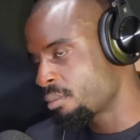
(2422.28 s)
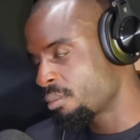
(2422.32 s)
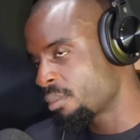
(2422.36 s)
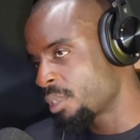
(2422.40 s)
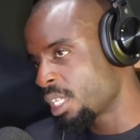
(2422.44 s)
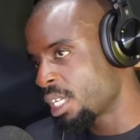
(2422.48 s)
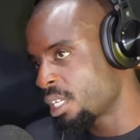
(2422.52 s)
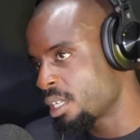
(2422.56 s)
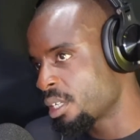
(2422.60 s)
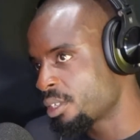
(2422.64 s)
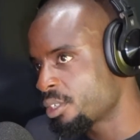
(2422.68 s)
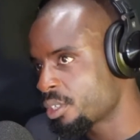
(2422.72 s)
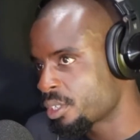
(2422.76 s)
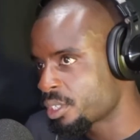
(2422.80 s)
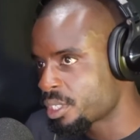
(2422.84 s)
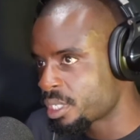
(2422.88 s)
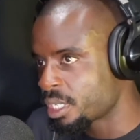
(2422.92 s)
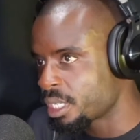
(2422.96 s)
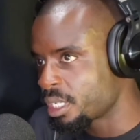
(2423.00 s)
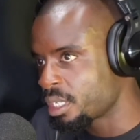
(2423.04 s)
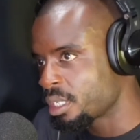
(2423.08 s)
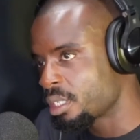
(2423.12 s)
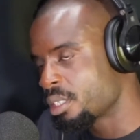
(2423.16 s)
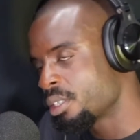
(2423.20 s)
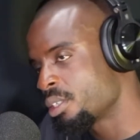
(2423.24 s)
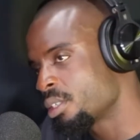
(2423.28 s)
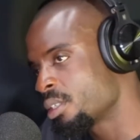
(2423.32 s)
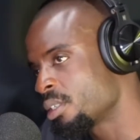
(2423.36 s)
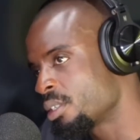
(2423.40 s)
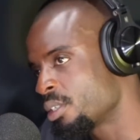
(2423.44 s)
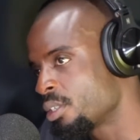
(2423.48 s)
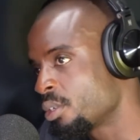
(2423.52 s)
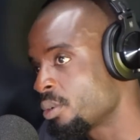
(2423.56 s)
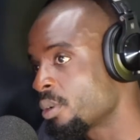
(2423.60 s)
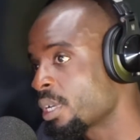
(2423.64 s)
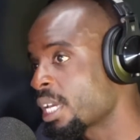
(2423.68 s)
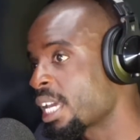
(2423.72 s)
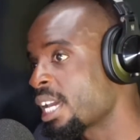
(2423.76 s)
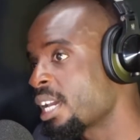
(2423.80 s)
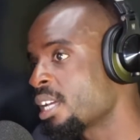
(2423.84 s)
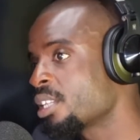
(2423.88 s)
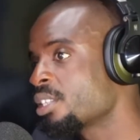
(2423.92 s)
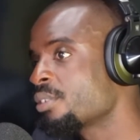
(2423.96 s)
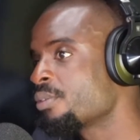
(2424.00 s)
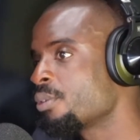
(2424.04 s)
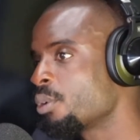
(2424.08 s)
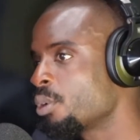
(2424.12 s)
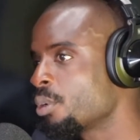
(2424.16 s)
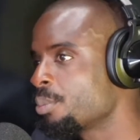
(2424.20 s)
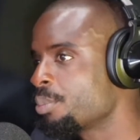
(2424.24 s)
yeah, just like doing
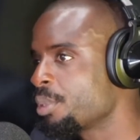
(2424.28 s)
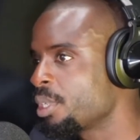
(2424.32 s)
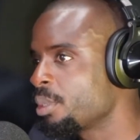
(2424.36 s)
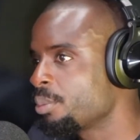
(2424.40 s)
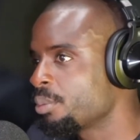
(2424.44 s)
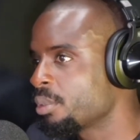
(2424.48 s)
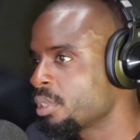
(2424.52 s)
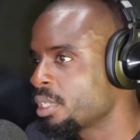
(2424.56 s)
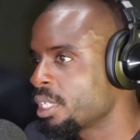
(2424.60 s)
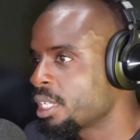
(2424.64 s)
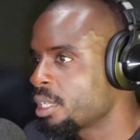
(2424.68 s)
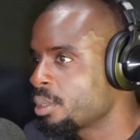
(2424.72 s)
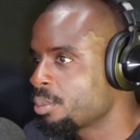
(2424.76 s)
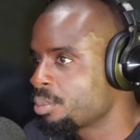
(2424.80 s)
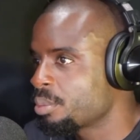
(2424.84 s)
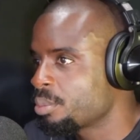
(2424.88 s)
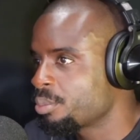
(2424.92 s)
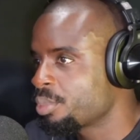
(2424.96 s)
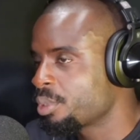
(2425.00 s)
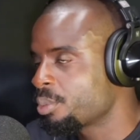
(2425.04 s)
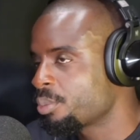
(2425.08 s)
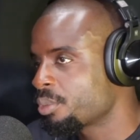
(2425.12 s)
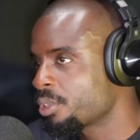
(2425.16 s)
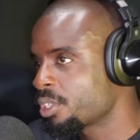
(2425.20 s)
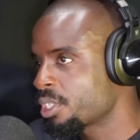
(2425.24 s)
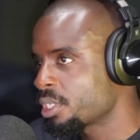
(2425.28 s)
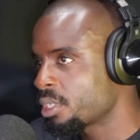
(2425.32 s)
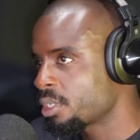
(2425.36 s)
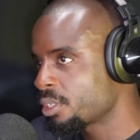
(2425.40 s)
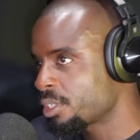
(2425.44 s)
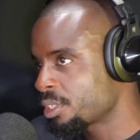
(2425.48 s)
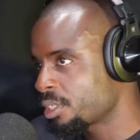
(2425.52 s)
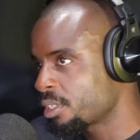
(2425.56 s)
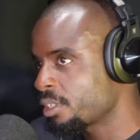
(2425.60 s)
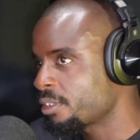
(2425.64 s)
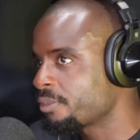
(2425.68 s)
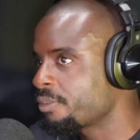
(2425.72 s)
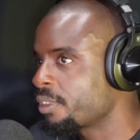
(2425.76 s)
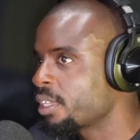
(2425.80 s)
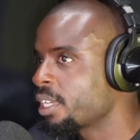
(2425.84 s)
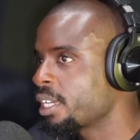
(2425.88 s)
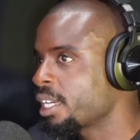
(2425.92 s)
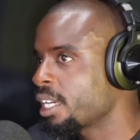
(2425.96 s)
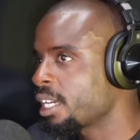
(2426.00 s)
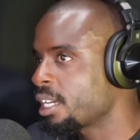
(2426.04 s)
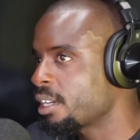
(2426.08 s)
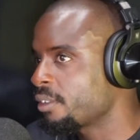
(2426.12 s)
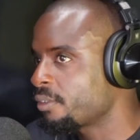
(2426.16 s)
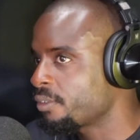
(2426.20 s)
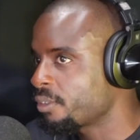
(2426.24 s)
ads for people and helping people sell stuff they
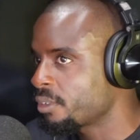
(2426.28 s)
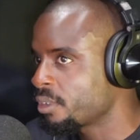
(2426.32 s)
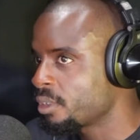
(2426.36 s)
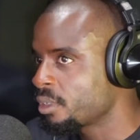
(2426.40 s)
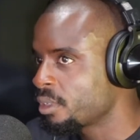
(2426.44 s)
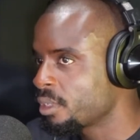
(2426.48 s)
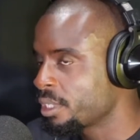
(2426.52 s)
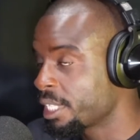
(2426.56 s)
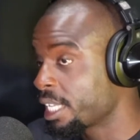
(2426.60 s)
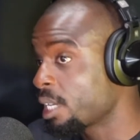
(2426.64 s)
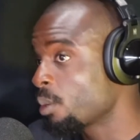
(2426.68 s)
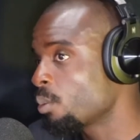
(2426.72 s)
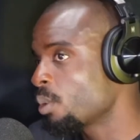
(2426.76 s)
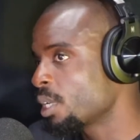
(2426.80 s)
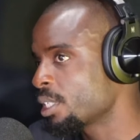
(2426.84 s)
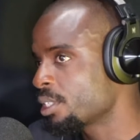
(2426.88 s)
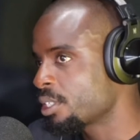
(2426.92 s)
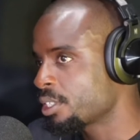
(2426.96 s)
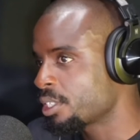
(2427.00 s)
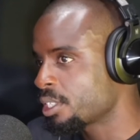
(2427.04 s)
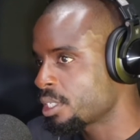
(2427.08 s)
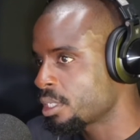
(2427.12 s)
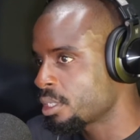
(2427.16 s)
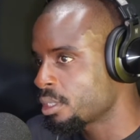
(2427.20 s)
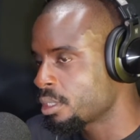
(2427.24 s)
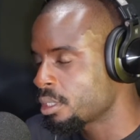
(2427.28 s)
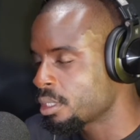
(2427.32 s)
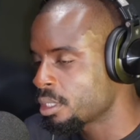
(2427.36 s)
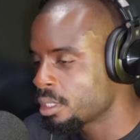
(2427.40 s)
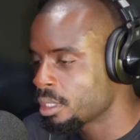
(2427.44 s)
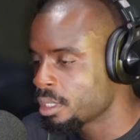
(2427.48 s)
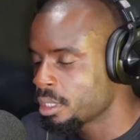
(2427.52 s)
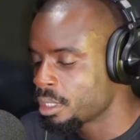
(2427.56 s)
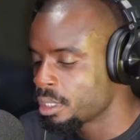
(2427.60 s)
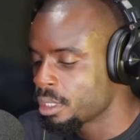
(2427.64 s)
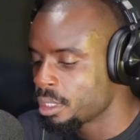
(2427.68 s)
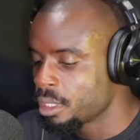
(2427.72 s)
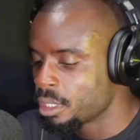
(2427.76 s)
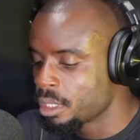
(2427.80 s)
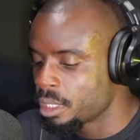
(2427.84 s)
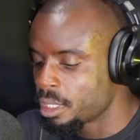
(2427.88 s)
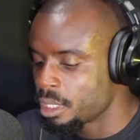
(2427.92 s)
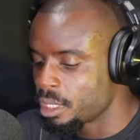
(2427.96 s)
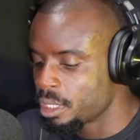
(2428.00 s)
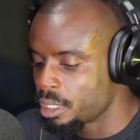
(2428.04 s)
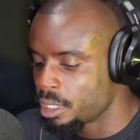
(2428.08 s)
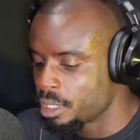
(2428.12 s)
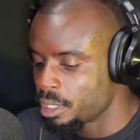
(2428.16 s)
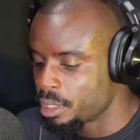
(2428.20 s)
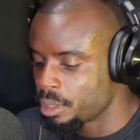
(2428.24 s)
have, they mm-hmm. want to sell.
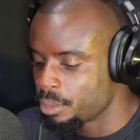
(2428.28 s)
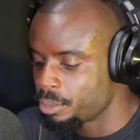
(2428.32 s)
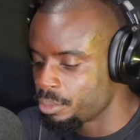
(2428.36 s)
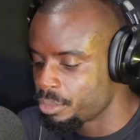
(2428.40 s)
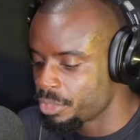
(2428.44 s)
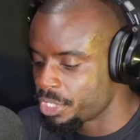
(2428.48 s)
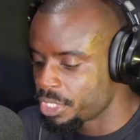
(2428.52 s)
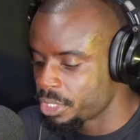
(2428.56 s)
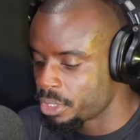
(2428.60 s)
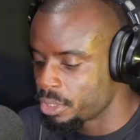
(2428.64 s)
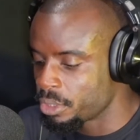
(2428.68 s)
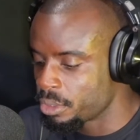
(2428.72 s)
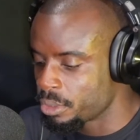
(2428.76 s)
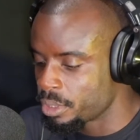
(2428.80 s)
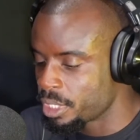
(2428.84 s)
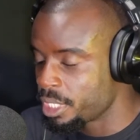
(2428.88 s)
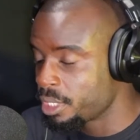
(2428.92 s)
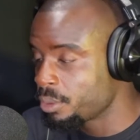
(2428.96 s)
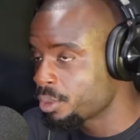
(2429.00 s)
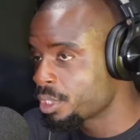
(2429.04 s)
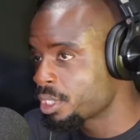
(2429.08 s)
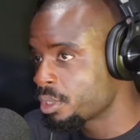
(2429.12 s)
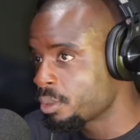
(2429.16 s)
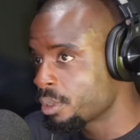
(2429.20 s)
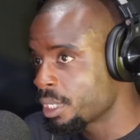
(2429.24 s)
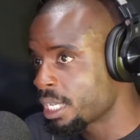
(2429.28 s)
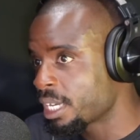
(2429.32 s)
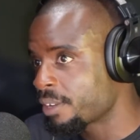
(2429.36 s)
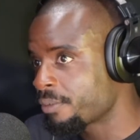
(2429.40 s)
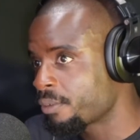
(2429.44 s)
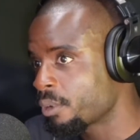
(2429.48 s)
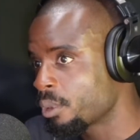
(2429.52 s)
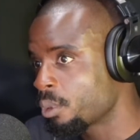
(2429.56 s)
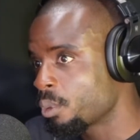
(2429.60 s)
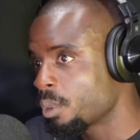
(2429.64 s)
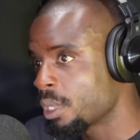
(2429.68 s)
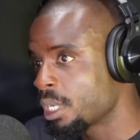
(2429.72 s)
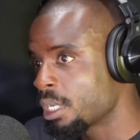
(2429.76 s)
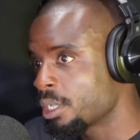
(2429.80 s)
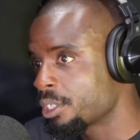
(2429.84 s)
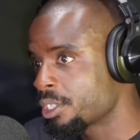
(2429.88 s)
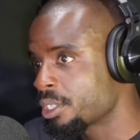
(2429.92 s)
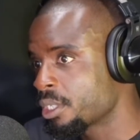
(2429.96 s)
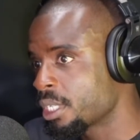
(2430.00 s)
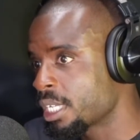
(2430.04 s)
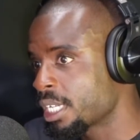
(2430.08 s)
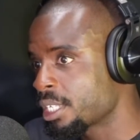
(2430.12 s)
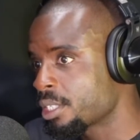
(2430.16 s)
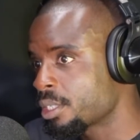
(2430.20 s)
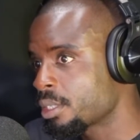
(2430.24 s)
Um, so he was doing that for a while.
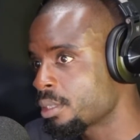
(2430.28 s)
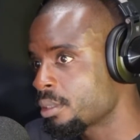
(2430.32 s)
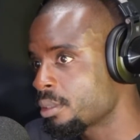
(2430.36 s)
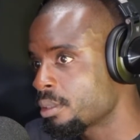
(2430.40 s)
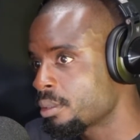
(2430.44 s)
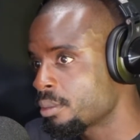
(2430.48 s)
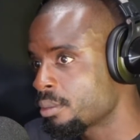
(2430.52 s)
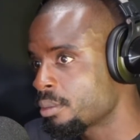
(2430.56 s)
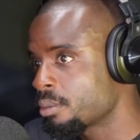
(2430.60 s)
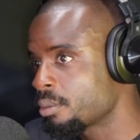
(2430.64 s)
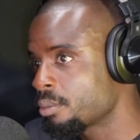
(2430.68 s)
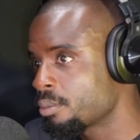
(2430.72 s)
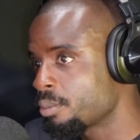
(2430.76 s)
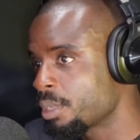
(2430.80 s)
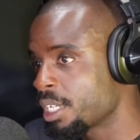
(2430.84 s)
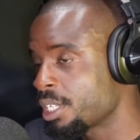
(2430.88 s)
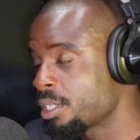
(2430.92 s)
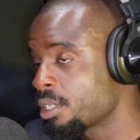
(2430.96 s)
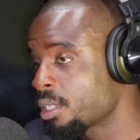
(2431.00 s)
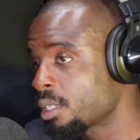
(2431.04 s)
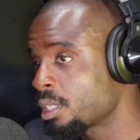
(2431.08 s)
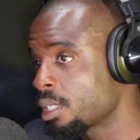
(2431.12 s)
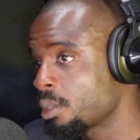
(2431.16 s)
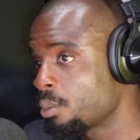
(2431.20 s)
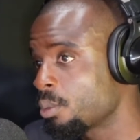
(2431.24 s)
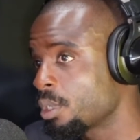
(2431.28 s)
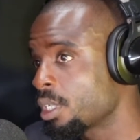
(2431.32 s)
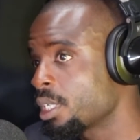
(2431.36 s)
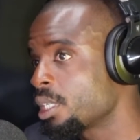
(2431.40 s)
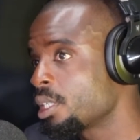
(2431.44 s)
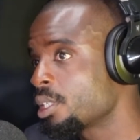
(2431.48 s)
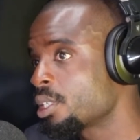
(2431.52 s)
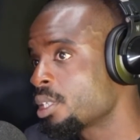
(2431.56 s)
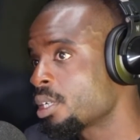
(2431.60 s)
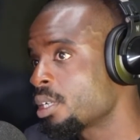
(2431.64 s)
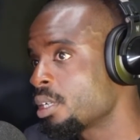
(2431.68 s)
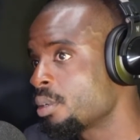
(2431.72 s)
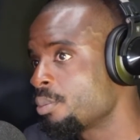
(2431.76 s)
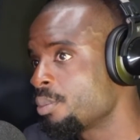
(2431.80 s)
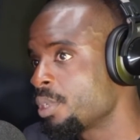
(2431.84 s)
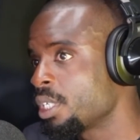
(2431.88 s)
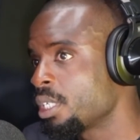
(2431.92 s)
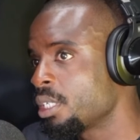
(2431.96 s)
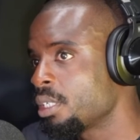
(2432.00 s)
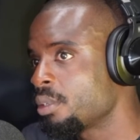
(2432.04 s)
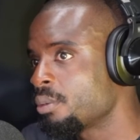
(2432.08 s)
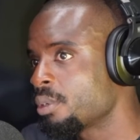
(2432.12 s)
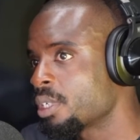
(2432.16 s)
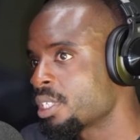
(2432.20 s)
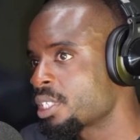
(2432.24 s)
So that's basically what he taught
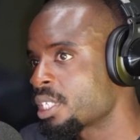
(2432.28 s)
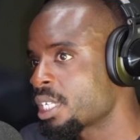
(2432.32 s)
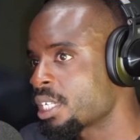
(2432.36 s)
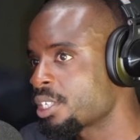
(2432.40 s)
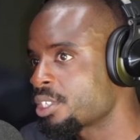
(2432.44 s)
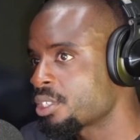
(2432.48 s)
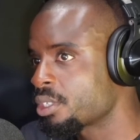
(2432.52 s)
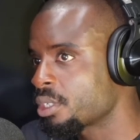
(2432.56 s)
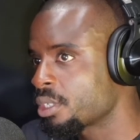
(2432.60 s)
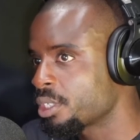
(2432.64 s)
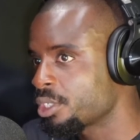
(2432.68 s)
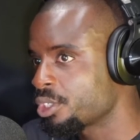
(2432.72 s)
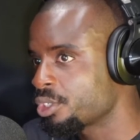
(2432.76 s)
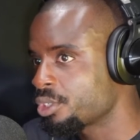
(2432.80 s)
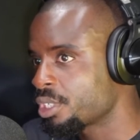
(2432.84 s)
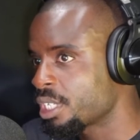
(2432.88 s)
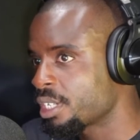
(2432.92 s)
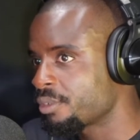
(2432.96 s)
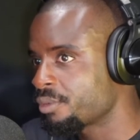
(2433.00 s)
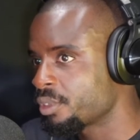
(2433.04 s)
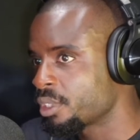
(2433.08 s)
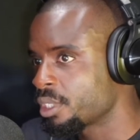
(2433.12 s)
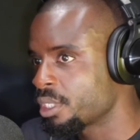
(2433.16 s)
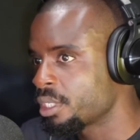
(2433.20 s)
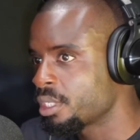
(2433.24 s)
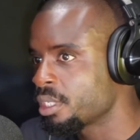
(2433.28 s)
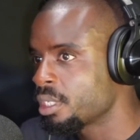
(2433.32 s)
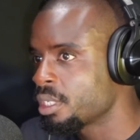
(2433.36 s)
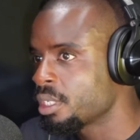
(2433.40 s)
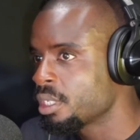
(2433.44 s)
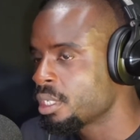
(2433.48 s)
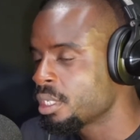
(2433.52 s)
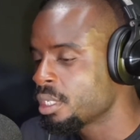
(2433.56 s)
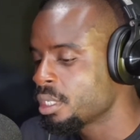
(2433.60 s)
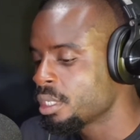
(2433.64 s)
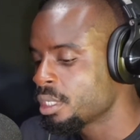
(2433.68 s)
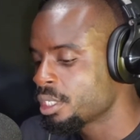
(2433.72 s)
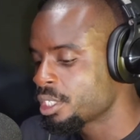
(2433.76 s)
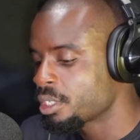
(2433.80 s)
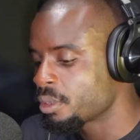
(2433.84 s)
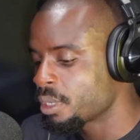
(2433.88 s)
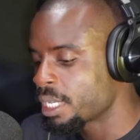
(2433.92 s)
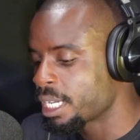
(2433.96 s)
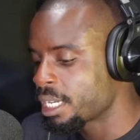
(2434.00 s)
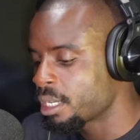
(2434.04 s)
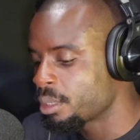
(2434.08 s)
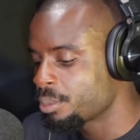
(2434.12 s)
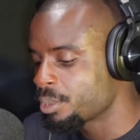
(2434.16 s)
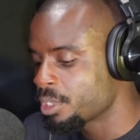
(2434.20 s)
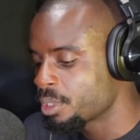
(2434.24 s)
me once I started traveling. So I
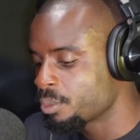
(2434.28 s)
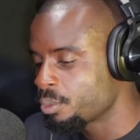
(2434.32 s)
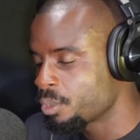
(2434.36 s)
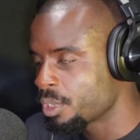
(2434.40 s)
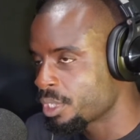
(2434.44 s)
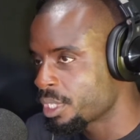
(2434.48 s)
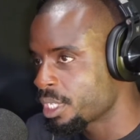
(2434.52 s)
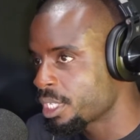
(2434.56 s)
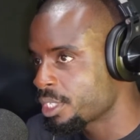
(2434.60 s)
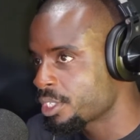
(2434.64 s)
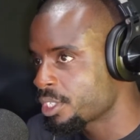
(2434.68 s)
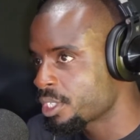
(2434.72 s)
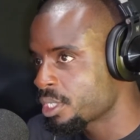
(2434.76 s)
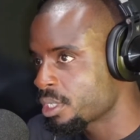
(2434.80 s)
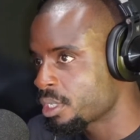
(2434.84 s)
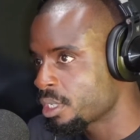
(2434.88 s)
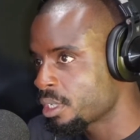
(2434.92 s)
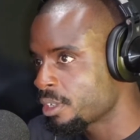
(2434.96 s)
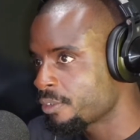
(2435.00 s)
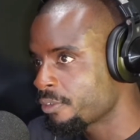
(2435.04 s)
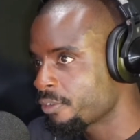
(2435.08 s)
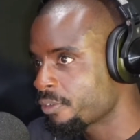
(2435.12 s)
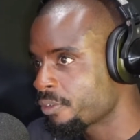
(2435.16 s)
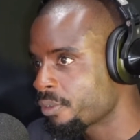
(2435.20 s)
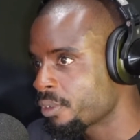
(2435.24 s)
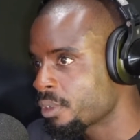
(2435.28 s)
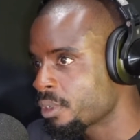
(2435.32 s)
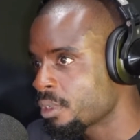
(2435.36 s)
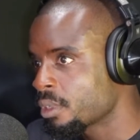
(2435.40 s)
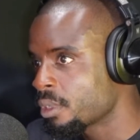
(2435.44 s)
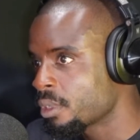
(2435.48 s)
helped him with his stuff.